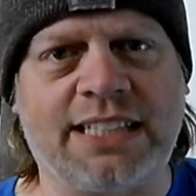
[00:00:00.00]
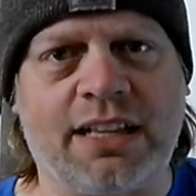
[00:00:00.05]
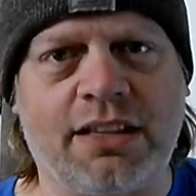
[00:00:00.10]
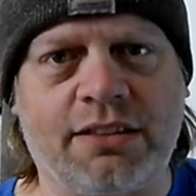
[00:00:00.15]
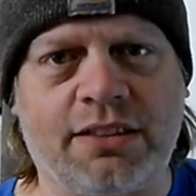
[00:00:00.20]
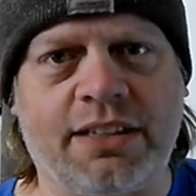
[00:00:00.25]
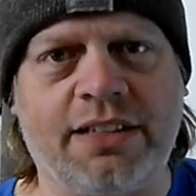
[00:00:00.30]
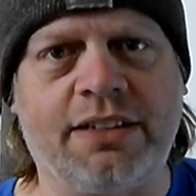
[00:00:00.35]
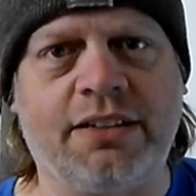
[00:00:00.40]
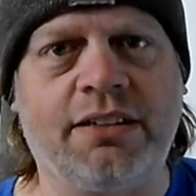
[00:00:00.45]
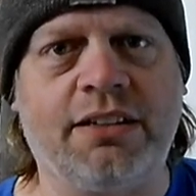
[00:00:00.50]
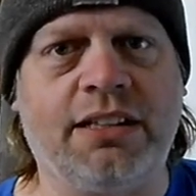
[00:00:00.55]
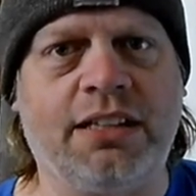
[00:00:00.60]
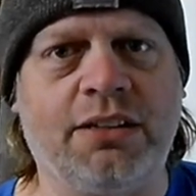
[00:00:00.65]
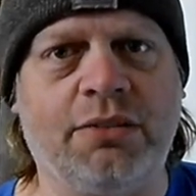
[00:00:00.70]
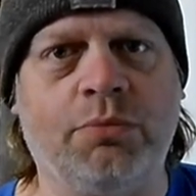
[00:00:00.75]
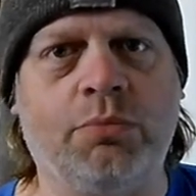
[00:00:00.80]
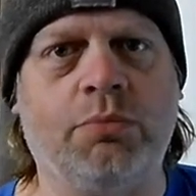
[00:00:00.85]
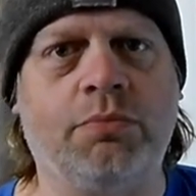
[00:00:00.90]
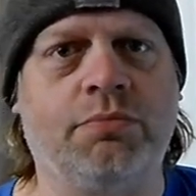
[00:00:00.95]
out there and
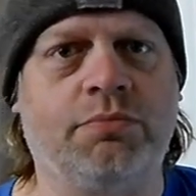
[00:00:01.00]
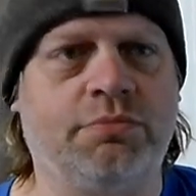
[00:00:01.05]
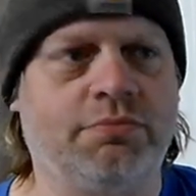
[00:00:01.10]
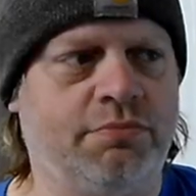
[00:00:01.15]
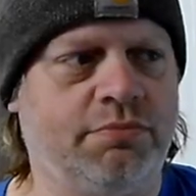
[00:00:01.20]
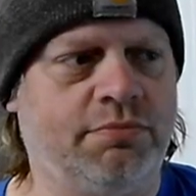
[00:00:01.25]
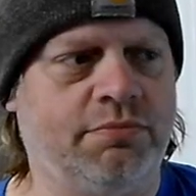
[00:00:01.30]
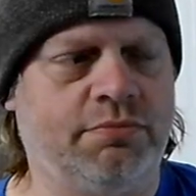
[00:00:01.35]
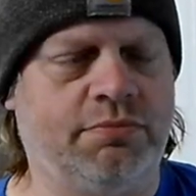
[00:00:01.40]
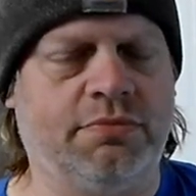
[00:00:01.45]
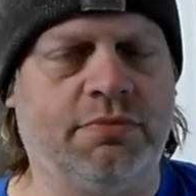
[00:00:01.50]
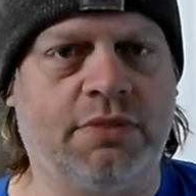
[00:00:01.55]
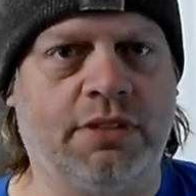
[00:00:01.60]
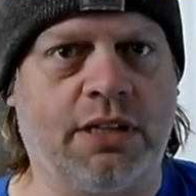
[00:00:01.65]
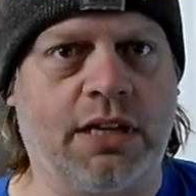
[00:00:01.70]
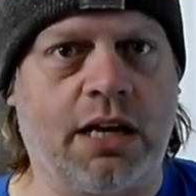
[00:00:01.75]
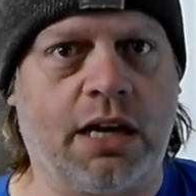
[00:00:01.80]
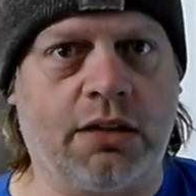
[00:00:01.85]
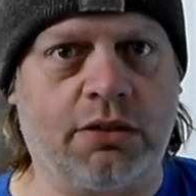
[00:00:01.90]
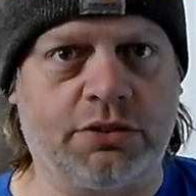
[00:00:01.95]
then
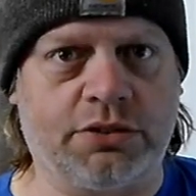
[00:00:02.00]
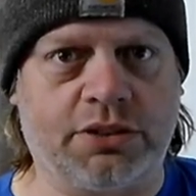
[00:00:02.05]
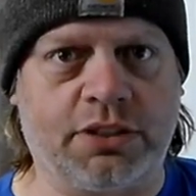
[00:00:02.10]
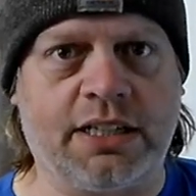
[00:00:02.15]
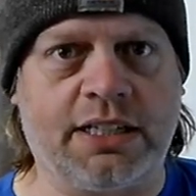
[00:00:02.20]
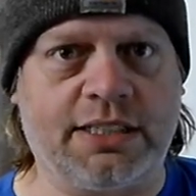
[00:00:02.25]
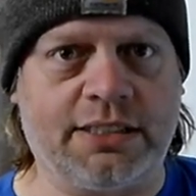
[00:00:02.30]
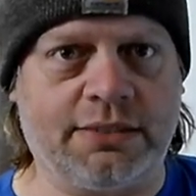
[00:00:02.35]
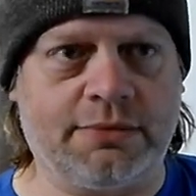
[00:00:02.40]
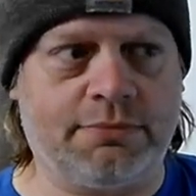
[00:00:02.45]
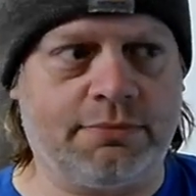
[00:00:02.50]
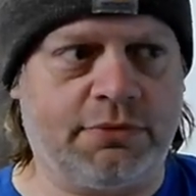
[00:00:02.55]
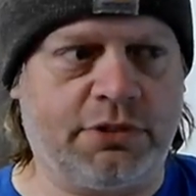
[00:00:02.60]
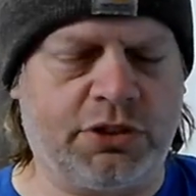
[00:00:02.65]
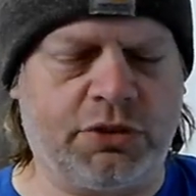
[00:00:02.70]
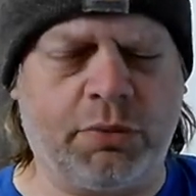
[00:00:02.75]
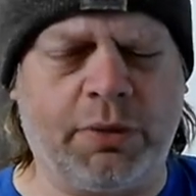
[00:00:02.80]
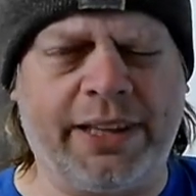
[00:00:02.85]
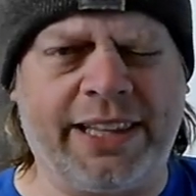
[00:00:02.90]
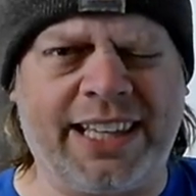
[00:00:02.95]
I'll try and
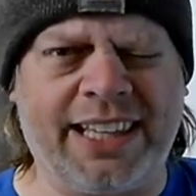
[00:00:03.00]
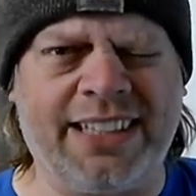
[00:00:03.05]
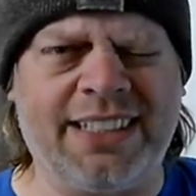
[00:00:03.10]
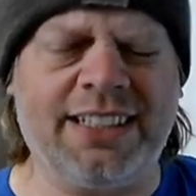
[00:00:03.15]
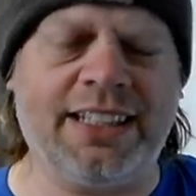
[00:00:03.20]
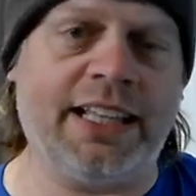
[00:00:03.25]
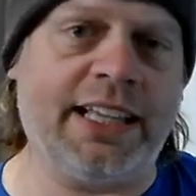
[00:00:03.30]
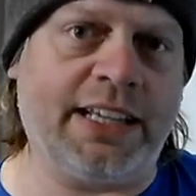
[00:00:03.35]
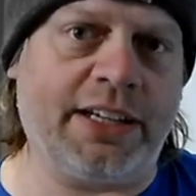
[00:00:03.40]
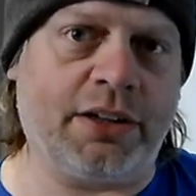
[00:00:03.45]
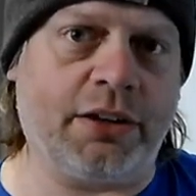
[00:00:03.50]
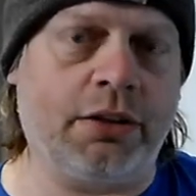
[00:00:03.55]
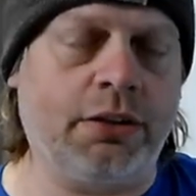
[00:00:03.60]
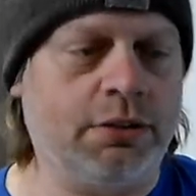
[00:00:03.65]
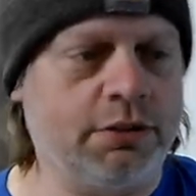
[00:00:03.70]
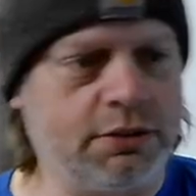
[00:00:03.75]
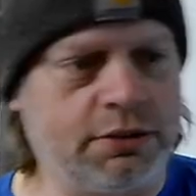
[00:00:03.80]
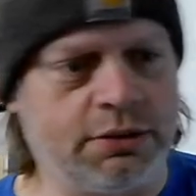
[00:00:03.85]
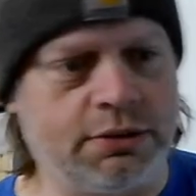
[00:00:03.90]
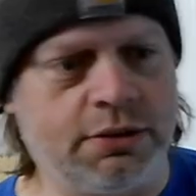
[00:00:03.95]
tweak it later
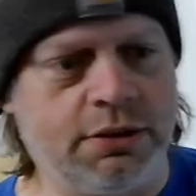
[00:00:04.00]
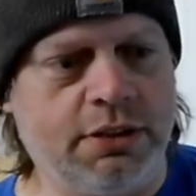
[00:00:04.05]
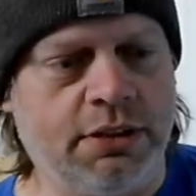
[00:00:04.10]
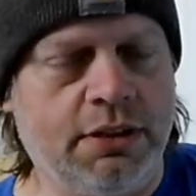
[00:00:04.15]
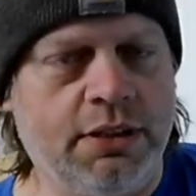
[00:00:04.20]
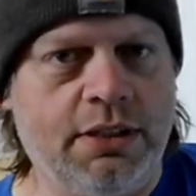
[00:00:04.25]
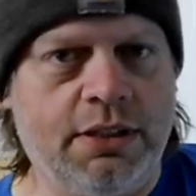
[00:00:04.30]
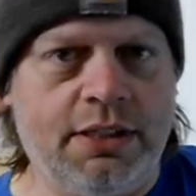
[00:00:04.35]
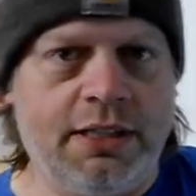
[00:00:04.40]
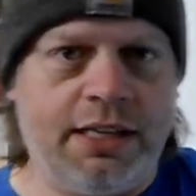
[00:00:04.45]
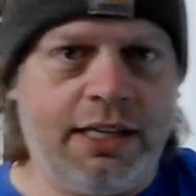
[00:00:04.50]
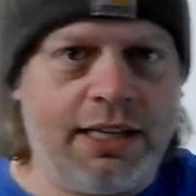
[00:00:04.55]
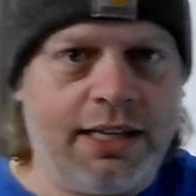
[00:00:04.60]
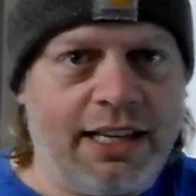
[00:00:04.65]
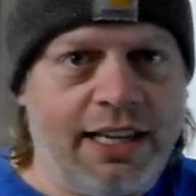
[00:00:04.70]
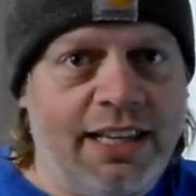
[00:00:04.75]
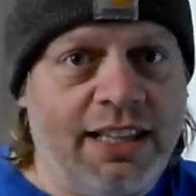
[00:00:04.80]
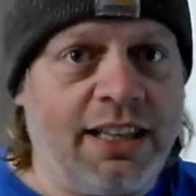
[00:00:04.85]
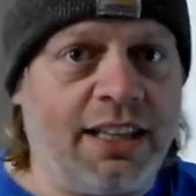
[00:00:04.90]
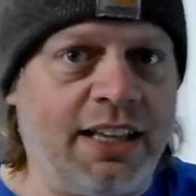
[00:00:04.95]

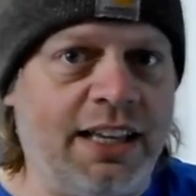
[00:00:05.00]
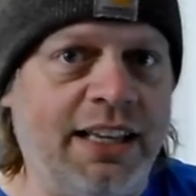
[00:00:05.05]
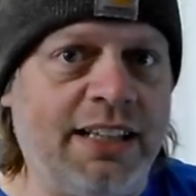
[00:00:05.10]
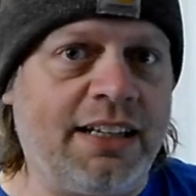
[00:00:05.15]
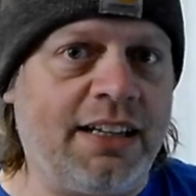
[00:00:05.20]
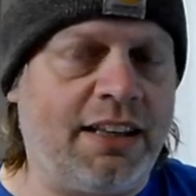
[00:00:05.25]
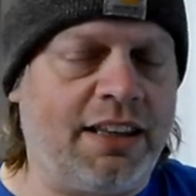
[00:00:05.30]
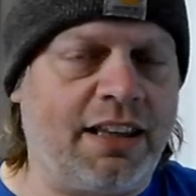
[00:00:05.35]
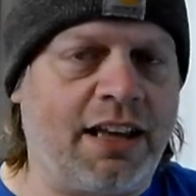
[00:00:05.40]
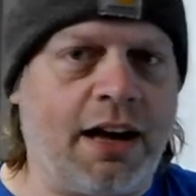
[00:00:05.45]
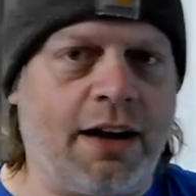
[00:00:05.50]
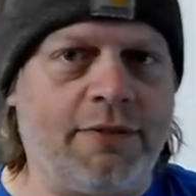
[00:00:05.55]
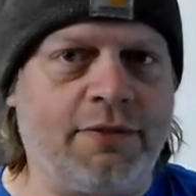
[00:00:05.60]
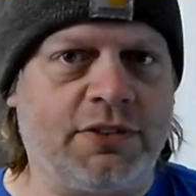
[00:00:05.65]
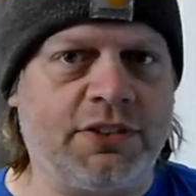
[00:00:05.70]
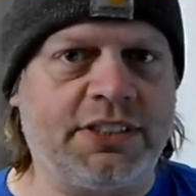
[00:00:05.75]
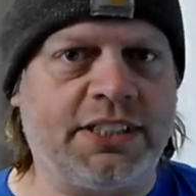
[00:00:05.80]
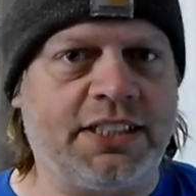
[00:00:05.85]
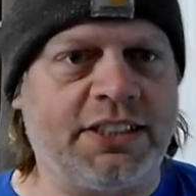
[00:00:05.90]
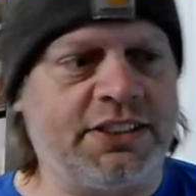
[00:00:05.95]
in the end of the
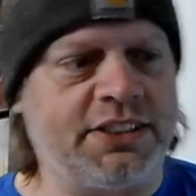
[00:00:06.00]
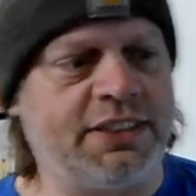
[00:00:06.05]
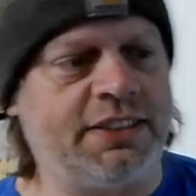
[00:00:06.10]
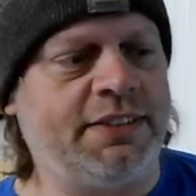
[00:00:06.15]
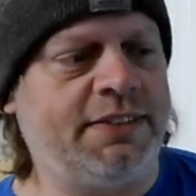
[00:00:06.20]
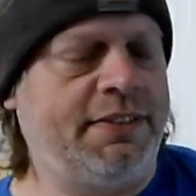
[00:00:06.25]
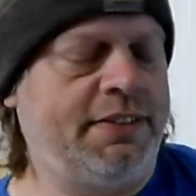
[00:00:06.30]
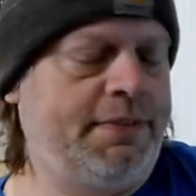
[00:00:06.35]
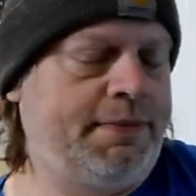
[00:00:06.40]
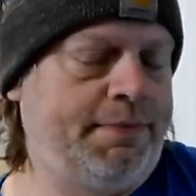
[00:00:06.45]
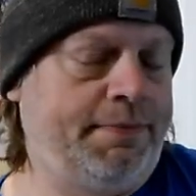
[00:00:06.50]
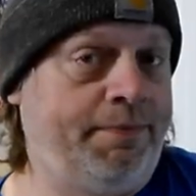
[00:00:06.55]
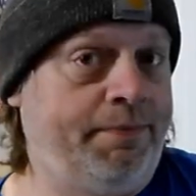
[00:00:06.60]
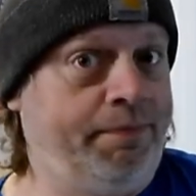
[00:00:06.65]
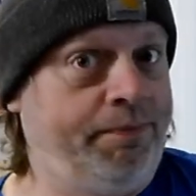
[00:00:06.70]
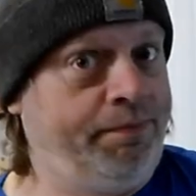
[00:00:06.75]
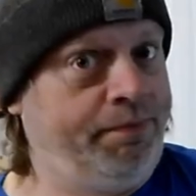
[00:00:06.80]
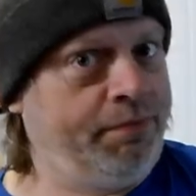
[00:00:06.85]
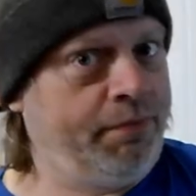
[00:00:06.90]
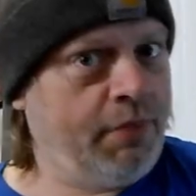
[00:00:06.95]
conversation.
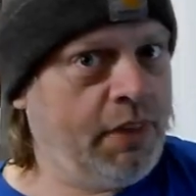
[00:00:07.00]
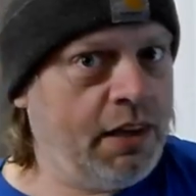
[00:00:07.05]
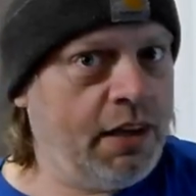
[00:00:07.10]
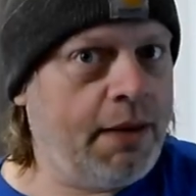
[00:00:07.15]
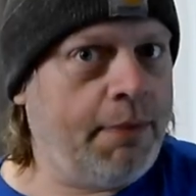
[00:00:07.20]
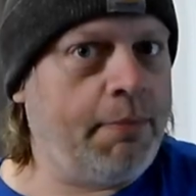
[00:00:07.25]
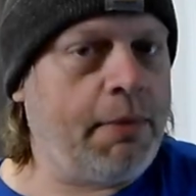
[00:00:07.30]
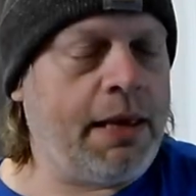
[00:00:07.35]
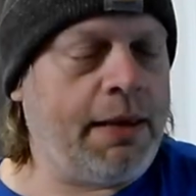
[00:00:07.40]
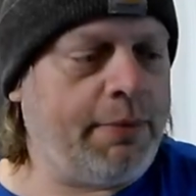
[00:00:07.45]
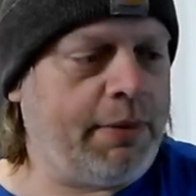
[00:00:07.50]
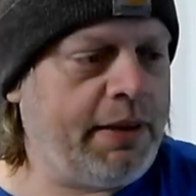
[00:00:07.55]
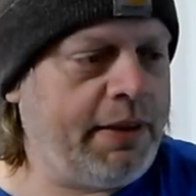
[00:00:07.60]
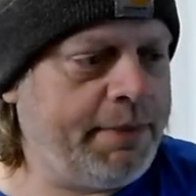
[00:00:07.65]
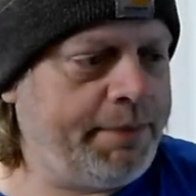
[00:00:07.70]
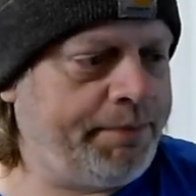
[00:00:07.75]
Maybe.